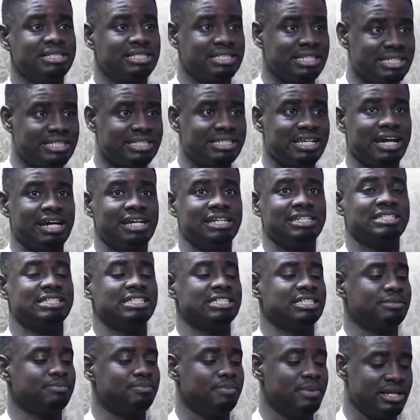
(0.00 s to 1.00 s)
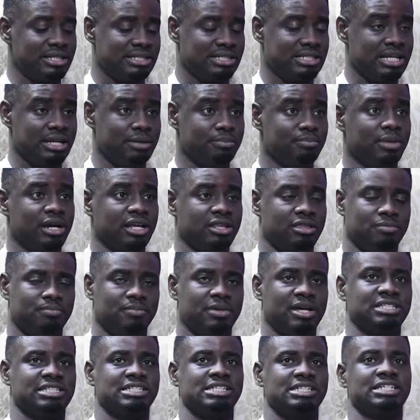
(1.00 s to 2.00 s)
Best in sciences, best in
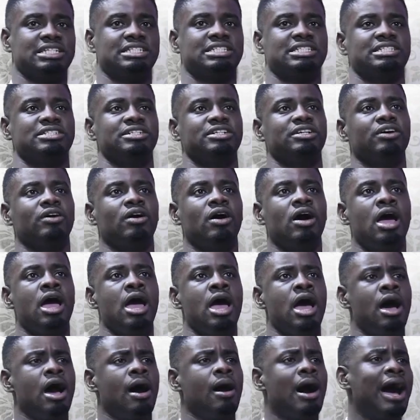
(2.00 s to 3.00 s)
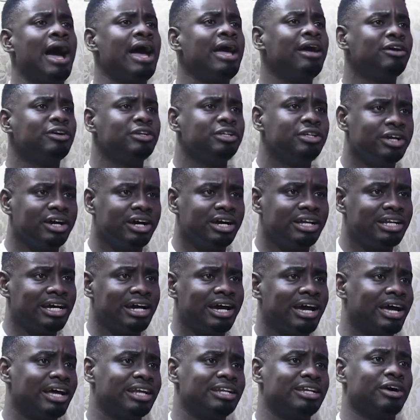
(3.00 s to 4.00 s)
mathematics, you know. Okay. I, on the
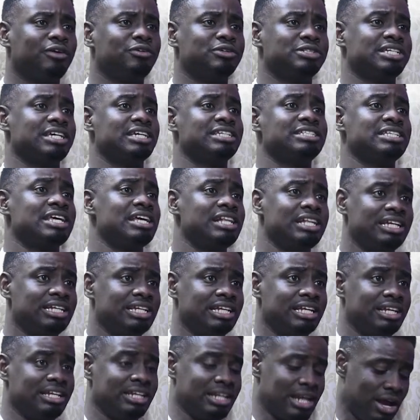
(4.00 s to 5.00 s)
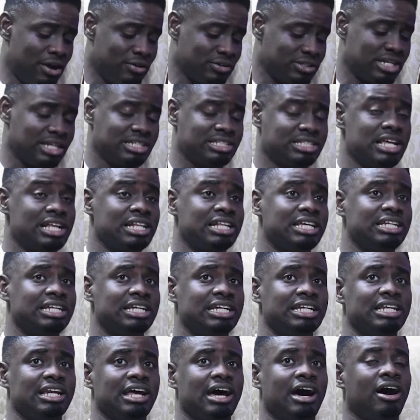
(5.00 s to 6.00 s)
other hand, I was excelling in, I was excelling
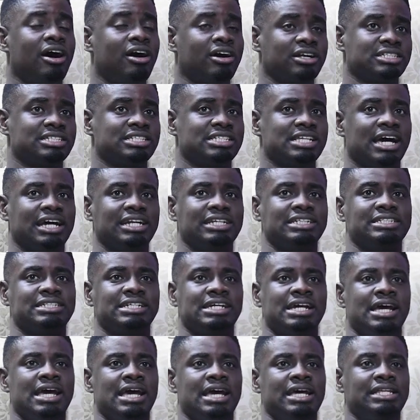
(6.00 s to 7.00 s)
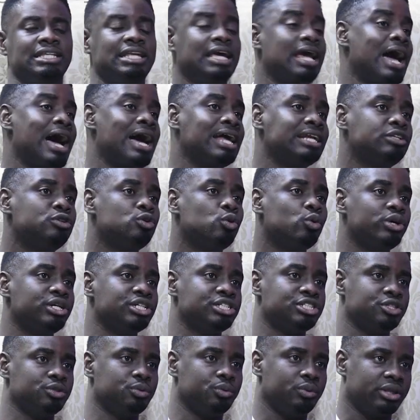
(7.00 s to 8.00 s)
in arts and they had no
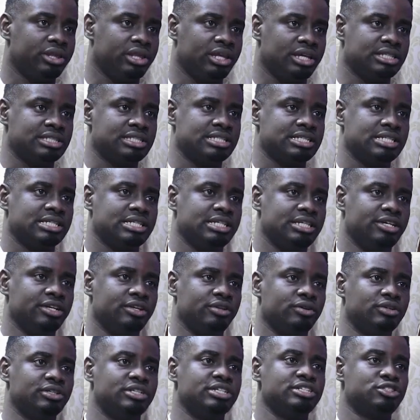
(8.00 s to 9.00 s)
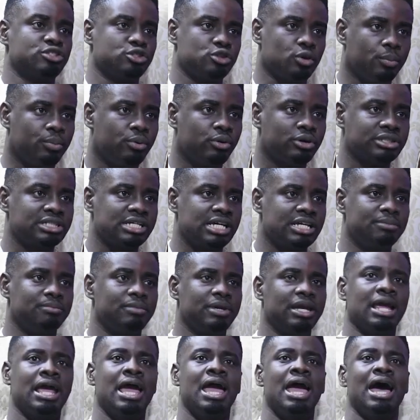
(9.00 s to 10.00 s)
issue with it. Okay. You know, they supported
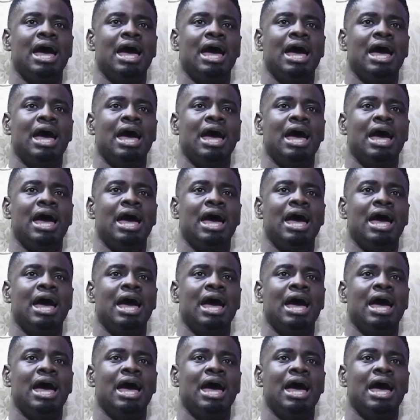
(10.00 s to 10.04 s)
me.